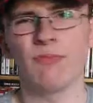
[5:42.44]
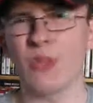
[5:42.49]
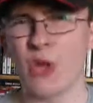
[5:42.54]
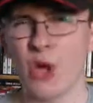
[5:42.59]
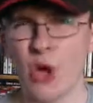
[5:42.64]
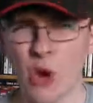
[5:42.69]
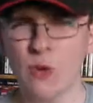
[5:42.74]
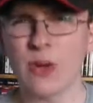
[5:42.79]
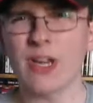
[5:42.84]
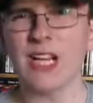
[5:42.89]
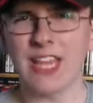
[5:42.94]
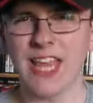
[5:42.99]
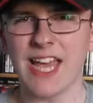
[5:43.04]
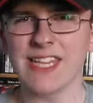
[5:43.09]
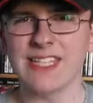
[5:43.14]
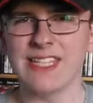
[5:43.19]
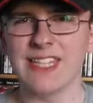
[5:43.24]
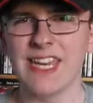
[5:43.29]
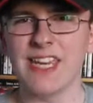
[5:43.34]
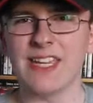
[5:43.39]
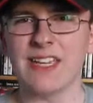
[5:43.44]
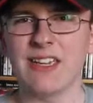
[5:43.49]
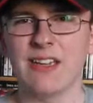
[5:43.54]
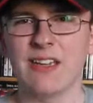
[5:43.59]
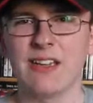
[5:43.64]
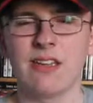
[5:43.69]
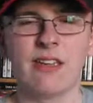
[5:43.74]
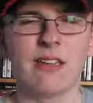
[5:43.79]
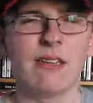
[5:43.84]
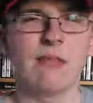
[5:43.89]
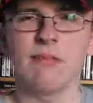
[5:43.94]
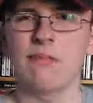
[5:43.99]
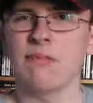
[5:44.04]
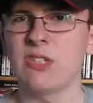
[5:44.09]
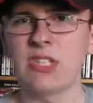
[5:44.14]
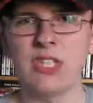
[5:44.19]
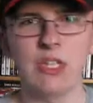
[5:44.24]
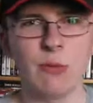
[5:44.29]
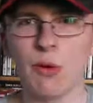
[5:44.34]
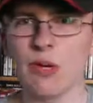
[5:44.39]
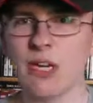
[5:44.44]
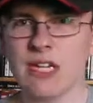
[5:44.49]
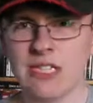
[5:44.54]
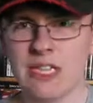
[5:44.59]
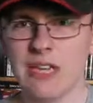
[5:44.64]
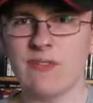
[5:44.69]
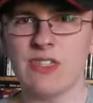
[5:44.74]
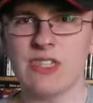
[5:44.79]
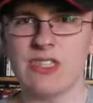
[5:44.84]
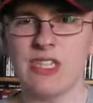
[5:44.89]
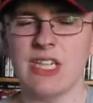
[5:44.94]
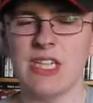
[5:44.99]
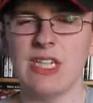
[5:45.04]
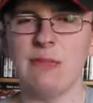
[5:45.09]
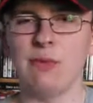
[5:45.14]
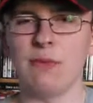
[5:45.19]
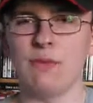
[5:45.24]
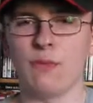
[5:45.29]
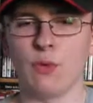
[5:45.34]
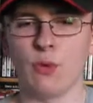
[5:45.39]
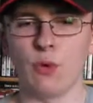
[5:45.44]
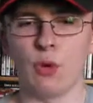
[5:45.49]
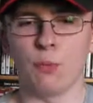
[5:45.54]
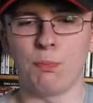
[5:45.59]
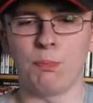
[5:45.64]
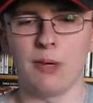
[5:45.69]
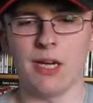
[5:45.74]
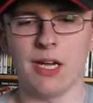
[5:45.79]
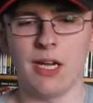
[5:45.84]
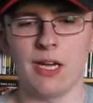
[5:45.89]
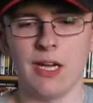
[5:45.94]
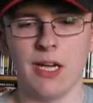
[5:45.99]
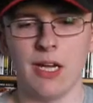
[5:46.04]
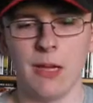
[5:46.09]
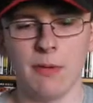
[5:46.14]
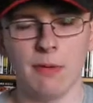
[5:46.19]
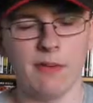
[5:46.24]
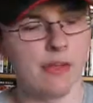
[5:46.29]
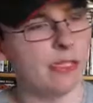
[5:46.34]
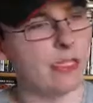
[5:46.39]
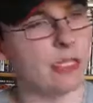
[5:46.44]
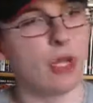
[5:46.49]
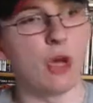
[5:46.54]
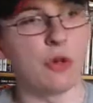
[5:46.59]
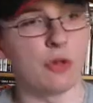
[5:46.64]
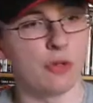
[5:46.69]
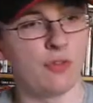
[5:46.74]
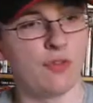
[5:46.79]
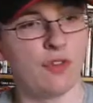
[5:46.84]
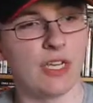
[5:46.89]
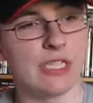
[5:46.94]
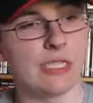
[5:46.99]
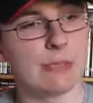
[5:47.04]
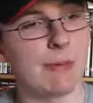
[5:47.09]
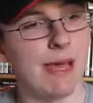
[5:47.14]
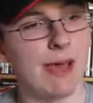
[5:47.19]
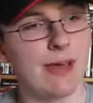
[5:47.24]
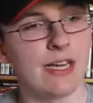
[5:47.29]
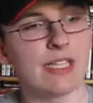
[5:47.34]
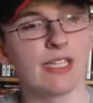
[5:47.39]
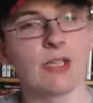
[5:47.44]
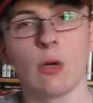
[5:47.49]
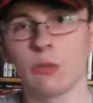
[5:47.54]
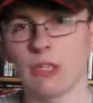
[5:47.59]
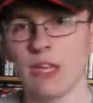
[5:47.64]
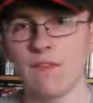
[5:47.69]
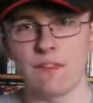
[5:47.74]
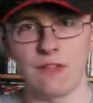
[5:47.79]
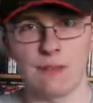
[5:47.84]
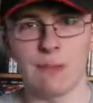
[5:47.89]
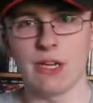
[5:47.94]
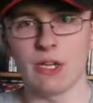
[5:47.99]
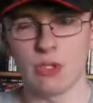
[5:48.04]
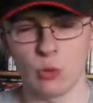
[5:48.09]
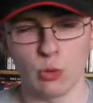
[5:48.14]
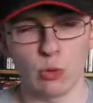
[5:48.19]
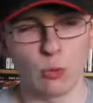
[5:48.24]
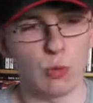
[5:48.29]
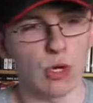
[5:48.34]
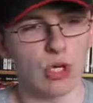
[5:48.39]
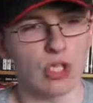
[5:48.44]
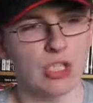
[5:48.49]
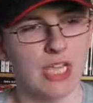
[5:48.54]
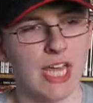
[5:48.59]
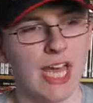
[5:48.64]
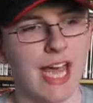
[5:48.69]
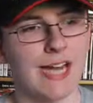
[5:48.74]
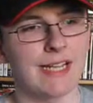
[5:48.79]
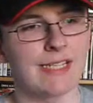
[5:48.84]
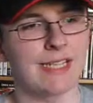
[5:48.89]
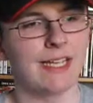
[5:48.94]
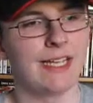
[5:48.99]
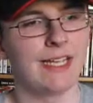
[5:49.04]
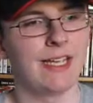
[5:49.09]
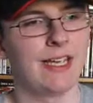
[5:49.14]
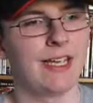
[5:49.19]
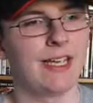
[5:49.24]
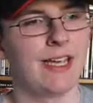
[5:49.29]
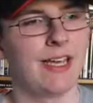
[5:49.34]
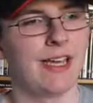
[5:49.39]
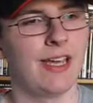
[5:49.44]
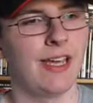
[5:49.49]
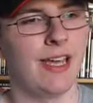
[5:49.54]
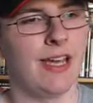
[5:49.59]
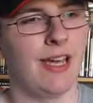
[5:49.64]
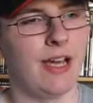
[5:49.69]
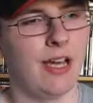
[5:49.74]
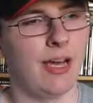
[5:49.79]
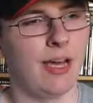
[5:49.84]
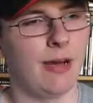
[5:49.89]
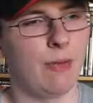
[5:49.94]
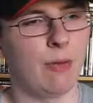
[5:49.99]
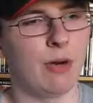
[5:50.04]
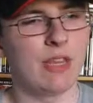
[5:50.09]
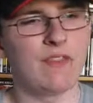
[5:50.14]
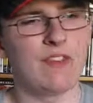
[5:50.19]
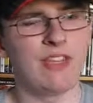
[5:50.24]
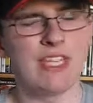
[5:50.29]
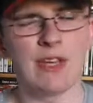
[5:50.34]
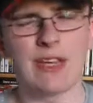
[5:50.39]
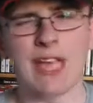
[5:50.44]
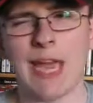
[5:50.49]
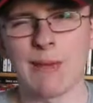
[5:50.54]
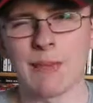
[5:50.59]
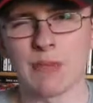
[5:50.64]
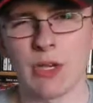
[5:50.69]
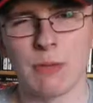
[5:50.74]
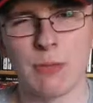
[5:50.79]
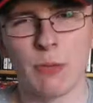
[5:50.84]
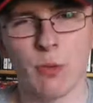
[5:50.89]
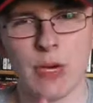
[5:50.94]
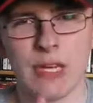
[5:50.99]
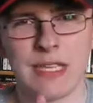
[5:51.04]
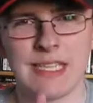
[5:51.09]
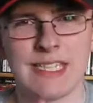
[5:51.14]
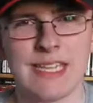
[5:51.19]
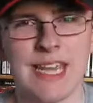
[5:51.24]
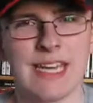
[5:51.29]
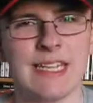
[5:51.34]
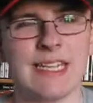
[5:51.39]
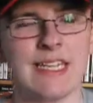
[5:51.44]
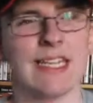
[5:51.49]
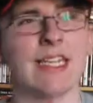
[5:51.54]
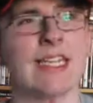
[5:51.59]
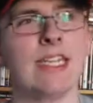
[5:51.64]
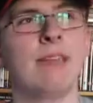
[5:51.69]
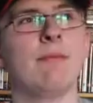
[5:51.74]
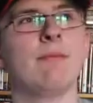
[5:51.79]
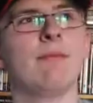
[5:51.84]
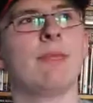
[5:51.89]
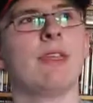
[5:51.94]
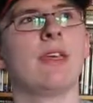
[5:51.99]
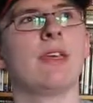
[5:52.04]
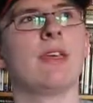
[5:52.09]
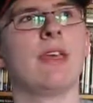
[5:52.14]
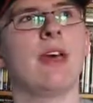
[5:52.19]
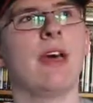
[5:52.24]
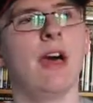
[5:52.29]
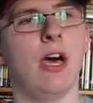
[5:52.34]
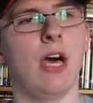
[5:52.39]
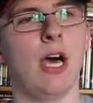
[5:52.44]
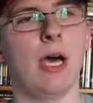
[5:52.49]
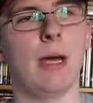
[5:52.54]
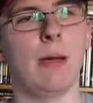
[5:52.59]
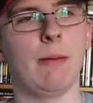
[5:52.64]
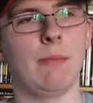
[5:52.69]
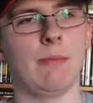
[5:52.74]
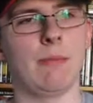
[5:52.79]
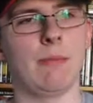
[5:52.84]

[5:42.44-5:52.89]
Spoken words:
horror classic, still one I'd never seen before, but I heard a lot of good things about it, so I'll definitely make sure to watch that. One of the video games I bought, incidentally, I